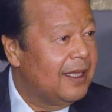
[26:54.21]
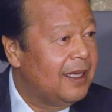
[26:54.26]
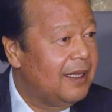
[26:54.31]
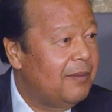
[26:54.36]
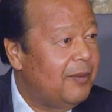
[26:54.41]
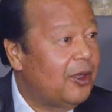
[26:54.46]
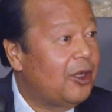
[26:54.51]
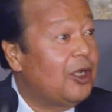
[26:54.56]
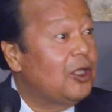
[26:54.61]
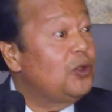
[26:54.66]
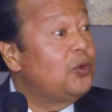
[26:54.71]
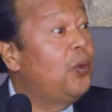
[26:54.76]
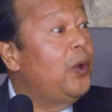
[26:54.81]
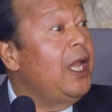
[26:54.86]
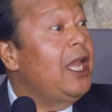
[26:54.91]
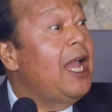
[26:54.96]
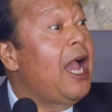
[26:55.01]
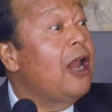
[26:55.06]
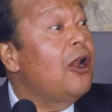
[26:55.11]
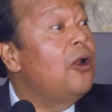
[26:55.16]
Because
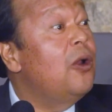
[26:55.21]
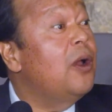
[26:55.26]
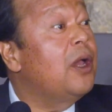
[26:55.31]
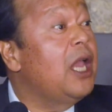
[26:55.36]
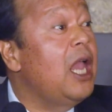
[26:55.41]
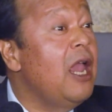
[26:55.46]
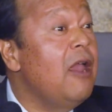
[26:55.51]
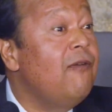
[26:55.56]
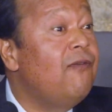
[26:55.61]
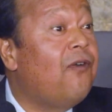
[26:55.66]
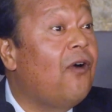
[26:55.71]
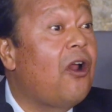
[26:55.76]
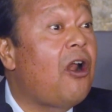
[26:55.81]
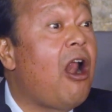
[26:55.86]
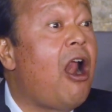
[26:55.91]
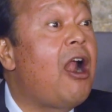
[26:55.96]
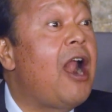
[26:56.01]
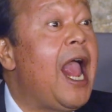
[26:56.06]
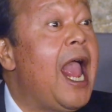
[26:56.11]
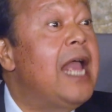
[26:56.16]
we are looking for
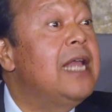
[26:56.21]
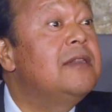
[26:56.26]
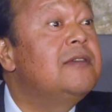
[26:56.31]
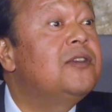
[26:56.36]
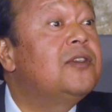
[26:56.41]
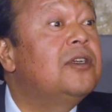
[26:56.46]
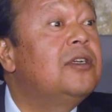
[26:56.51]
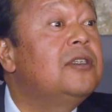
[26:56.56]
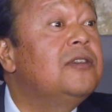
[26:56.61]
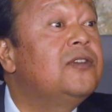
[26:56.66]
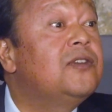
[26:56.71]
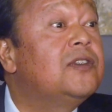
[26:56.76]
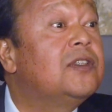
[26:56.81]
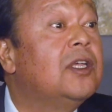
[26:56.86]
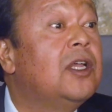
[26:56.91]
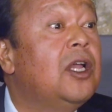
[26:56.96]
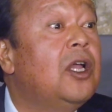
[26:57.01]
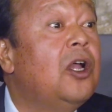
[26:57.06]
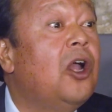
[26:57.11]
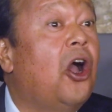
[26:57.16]
our answers
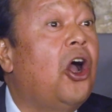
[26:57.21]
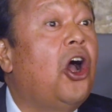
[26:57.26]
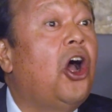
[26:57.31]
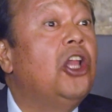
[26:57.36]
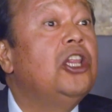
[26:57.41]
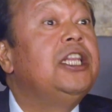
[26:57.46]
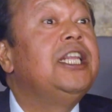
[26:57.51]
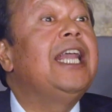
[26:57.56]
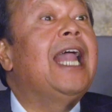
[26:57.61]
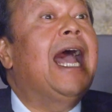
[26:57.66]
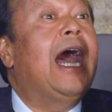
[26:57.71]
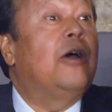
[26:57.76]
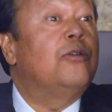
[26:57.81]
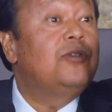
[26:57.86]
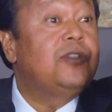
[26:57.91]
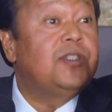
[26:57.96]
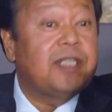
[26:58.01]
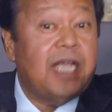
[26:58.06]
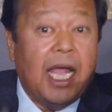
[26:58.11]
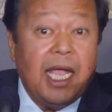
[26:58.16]
on the
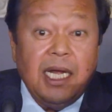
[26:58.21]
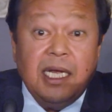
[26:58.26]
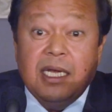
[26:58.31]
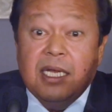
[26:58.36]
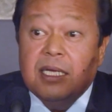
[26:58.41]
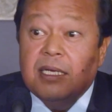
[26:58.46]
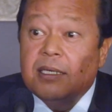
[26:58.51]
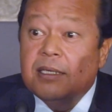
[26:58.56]
outside